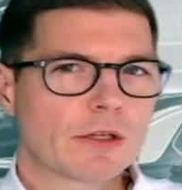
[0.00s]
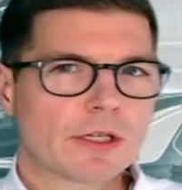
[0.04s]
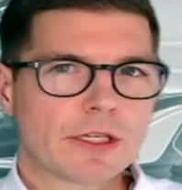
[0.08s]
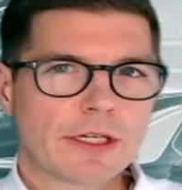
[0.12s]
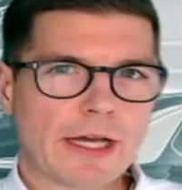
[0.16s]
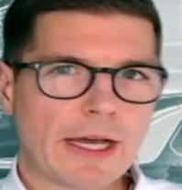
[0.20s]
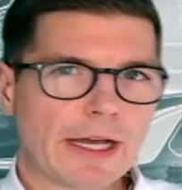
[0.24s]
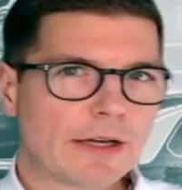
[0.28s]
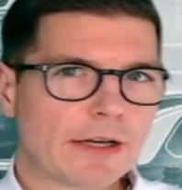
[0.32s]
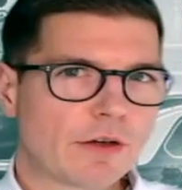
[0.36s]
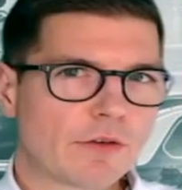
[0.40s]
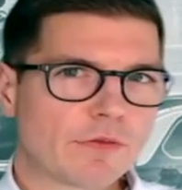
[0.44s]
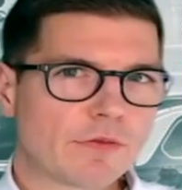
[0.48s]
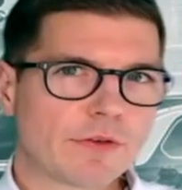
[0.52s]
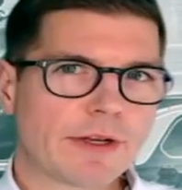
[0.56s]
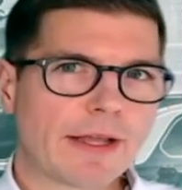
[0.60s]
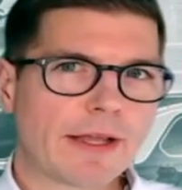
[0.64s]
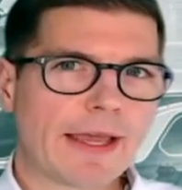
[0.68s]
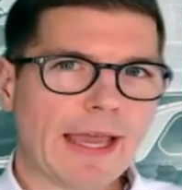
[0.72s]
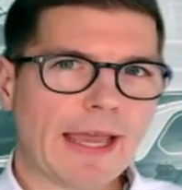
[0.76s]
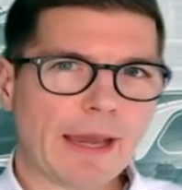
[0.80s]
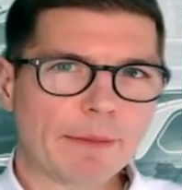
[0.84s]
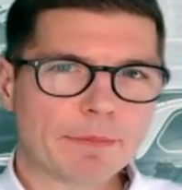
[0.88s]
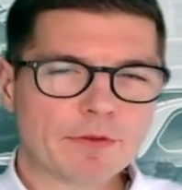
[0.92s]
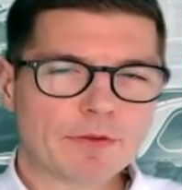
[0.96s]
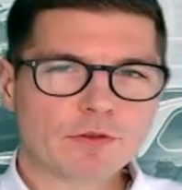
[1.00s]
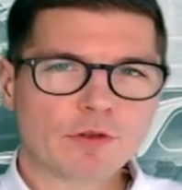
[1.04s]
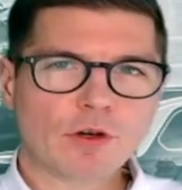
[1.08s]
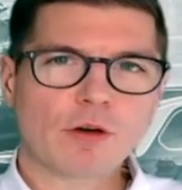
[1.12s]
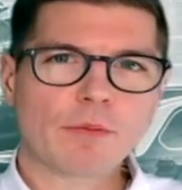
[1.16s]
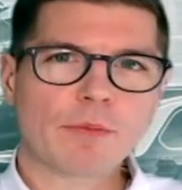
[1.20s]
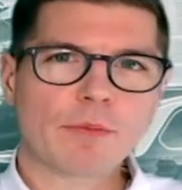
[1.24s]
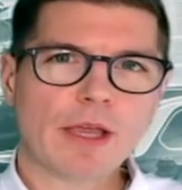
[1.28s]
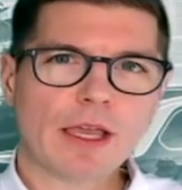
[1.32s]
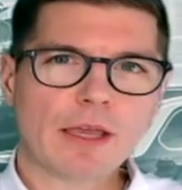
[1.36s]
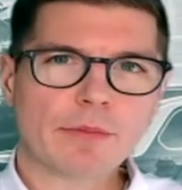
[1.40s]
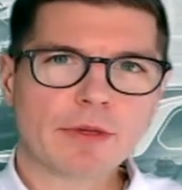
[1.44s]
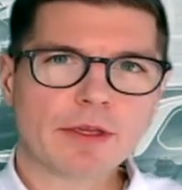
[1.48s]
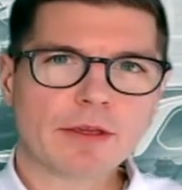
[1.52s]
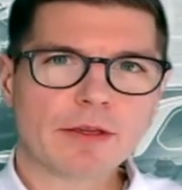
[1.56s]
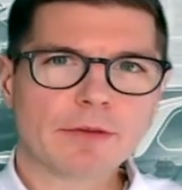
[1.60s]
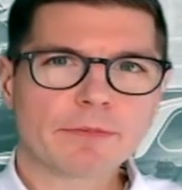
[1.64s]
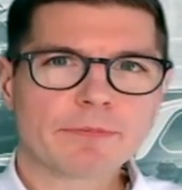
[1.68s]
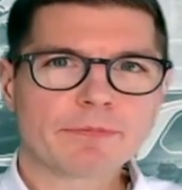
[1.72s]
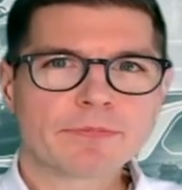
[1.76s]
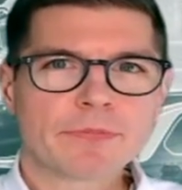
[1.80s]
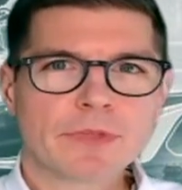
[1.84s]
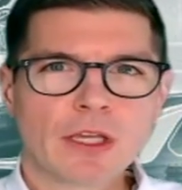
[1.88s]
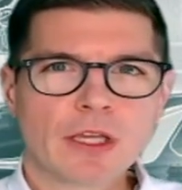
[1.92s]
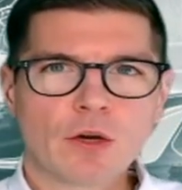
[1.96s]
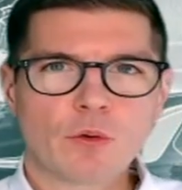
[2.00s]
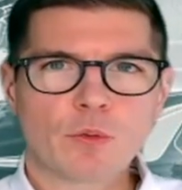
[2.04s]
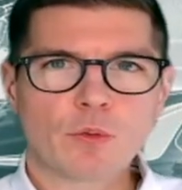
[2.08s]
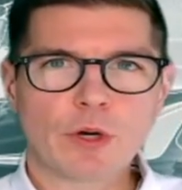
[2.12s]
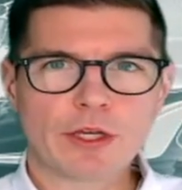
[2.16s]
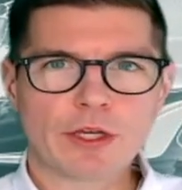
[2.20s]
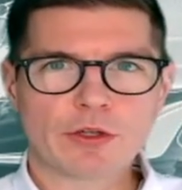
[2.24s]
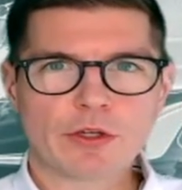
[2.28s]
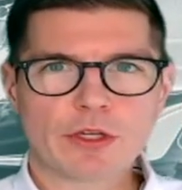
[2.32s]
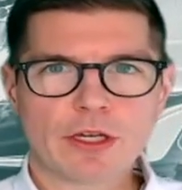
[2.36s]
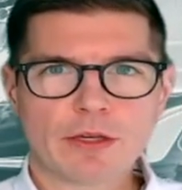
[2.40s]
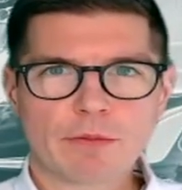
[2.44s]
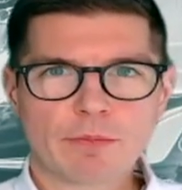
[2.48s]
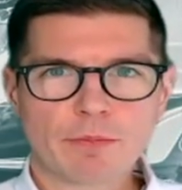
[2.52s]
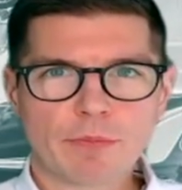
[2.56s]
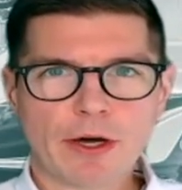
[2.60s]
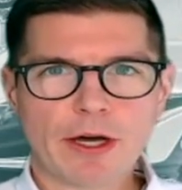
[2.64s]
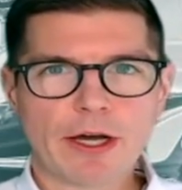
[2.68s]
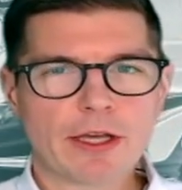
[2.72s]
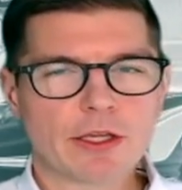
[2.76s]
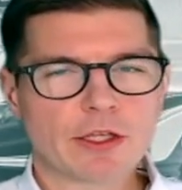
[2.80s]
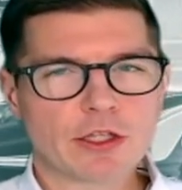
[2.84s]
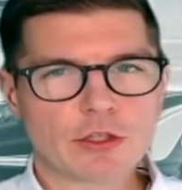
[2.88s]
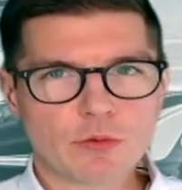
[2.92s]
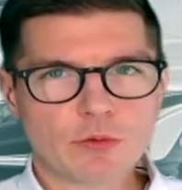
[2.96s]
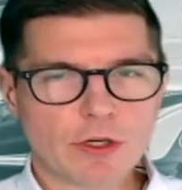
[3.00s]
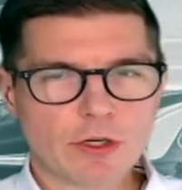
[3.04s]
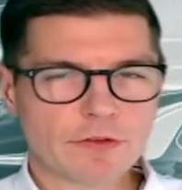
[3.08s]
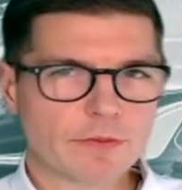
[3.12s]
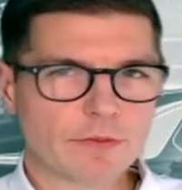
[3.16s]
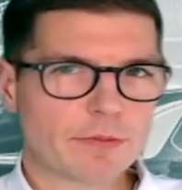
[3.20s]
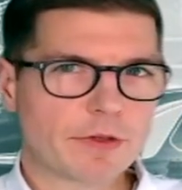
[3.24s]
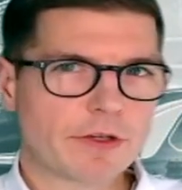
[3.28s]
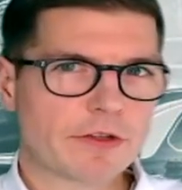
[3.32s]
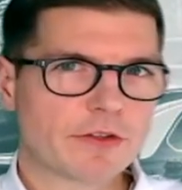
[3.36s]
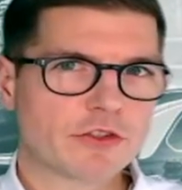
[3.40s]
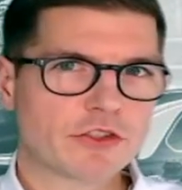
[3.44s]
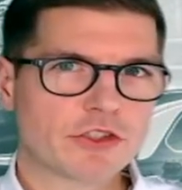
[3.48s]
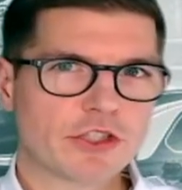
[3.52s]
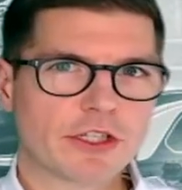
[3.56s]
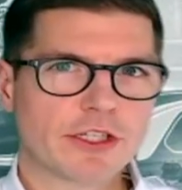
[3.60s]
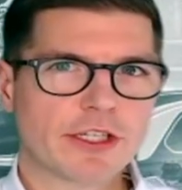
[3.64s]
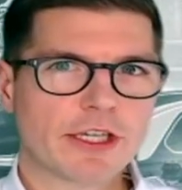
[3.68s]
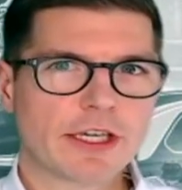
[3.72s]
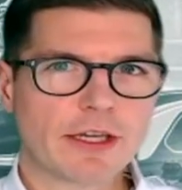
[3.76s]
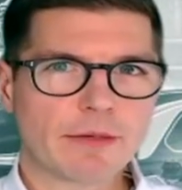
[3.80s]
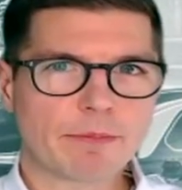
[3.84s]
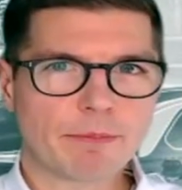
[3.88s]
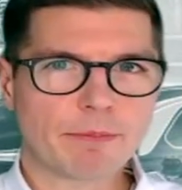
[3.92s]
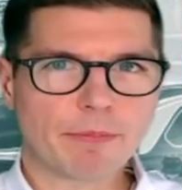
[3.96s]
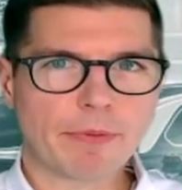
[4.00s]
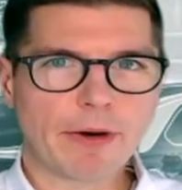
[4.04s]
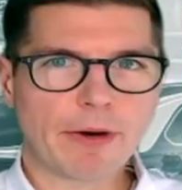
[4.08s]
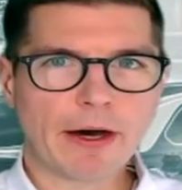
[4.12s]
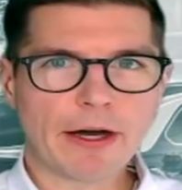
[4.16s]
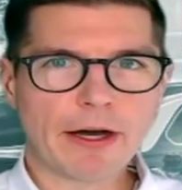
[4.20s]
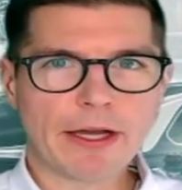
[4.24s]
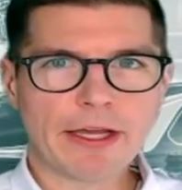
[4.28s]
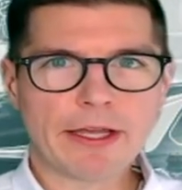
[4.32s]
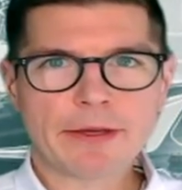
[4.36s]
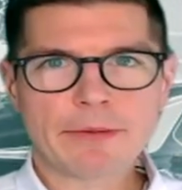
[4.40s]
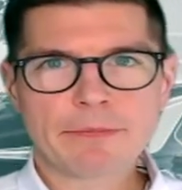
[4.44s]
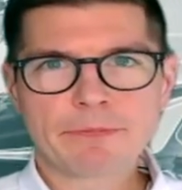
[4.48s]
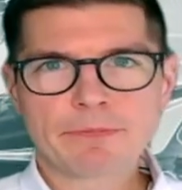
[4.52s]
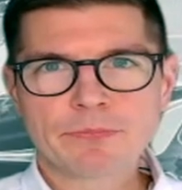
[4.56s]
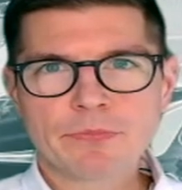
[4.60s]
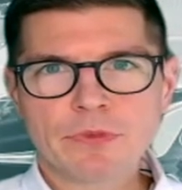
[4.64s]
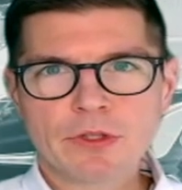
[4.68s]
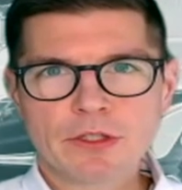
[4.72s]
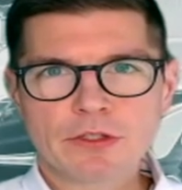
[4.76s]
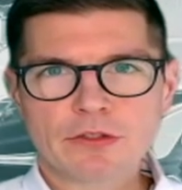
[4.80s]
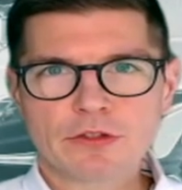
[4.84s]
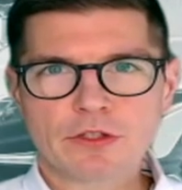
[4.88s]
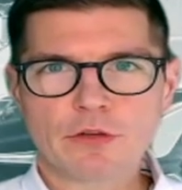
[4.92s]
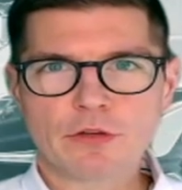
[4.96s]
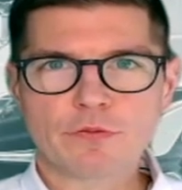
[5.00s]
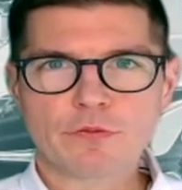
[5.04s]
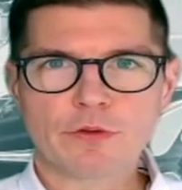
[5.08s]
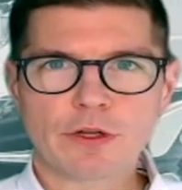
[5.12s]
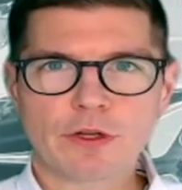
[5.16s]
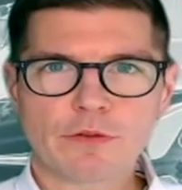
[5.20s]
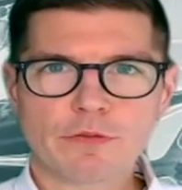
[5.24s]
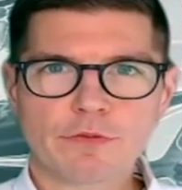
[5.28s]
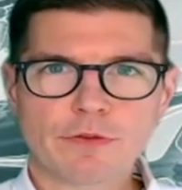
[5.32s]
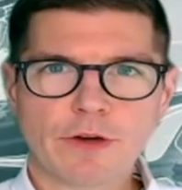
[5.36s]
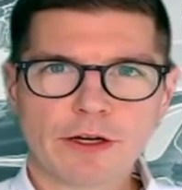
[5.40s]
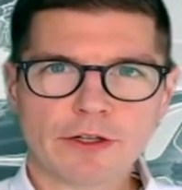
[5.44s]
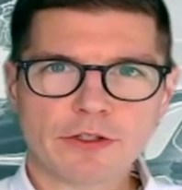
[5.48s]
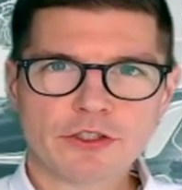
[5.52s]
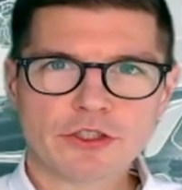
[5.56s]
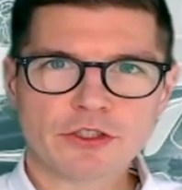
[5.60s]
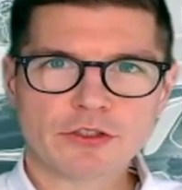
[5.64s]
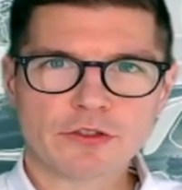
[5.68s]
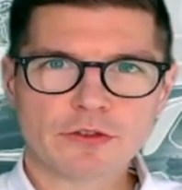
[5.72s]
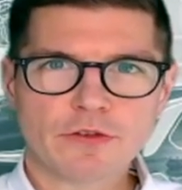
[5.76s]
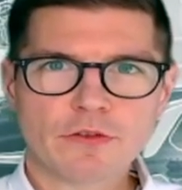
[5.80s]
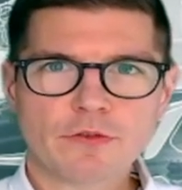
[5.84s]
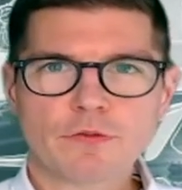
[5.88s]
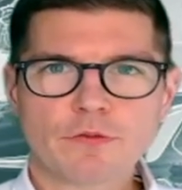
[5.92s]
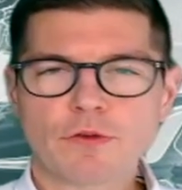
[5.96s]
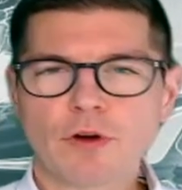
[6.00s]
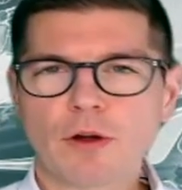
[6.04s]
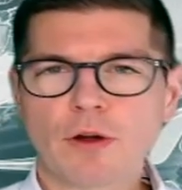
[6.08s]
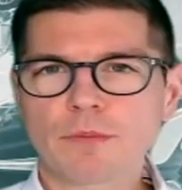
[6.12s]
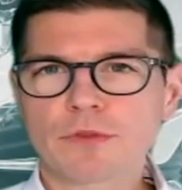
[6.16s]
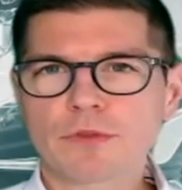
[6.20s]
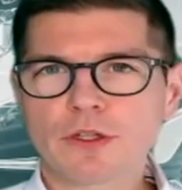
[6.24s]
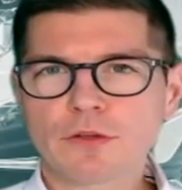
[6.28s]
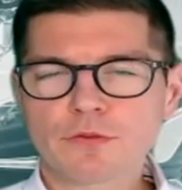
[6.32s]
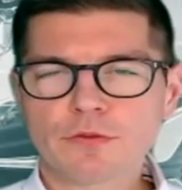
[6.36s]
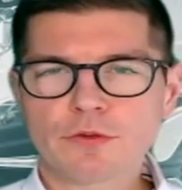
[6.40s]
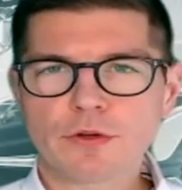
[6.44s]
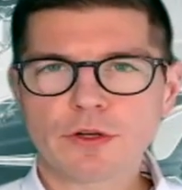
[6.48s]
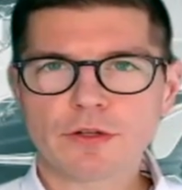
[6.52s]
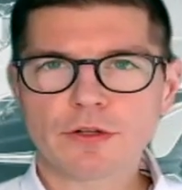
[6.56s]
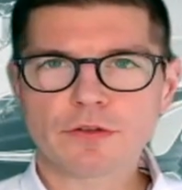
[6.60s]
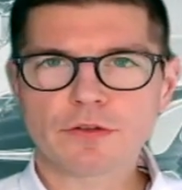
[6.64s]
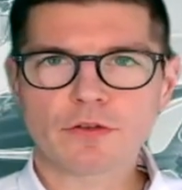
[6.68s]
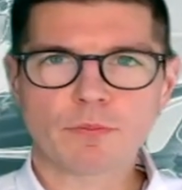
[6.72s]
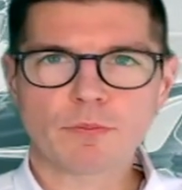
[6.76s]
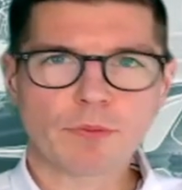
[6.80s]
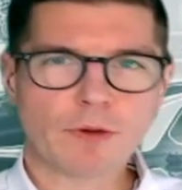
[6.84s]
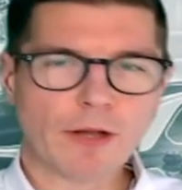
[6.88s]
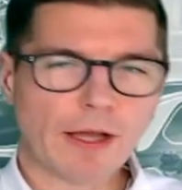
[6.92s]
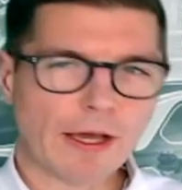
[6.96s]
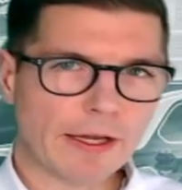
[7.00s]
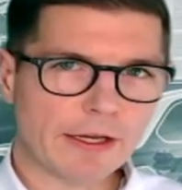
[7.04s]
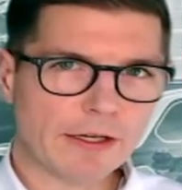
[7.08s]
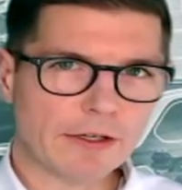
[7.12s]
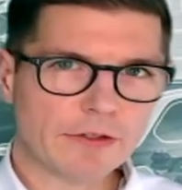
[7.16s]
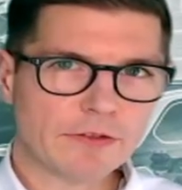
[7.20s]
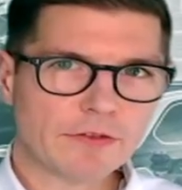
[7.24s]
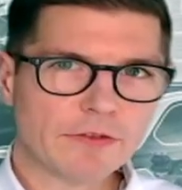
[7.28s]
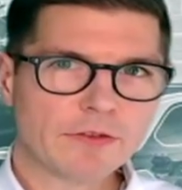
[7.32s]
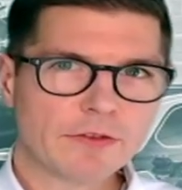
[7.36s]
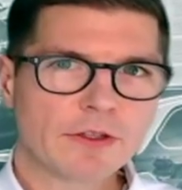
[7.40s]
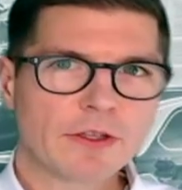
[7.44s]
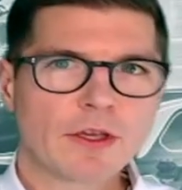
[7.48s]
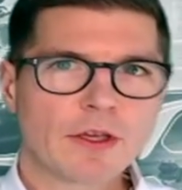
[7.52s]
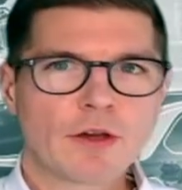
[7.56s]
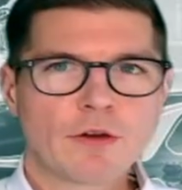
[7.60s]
kind of an app store maybe, where you can buy, you as a passenger can buy different functions from different suppliers,